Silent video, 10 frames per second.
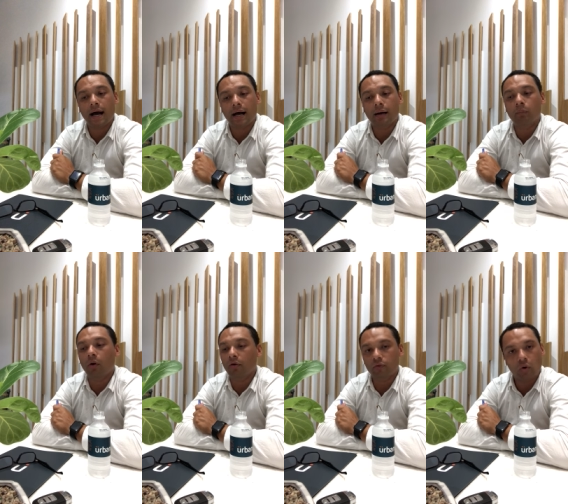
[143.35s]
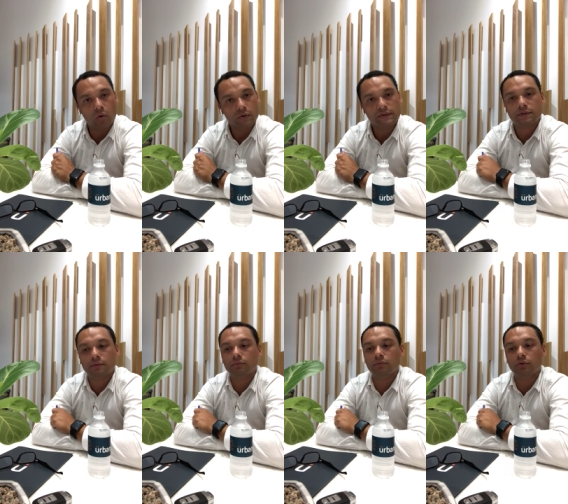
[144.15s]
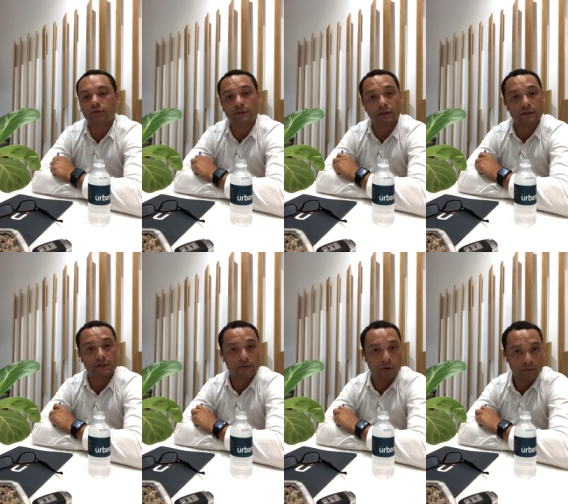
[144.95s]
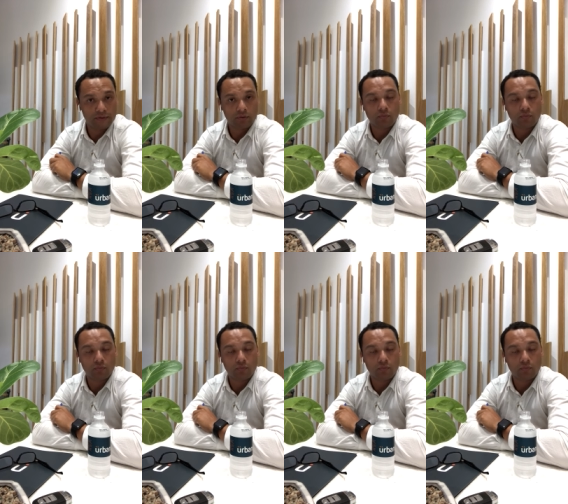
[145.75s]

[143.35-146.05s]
Um, of course, your solicitor is always going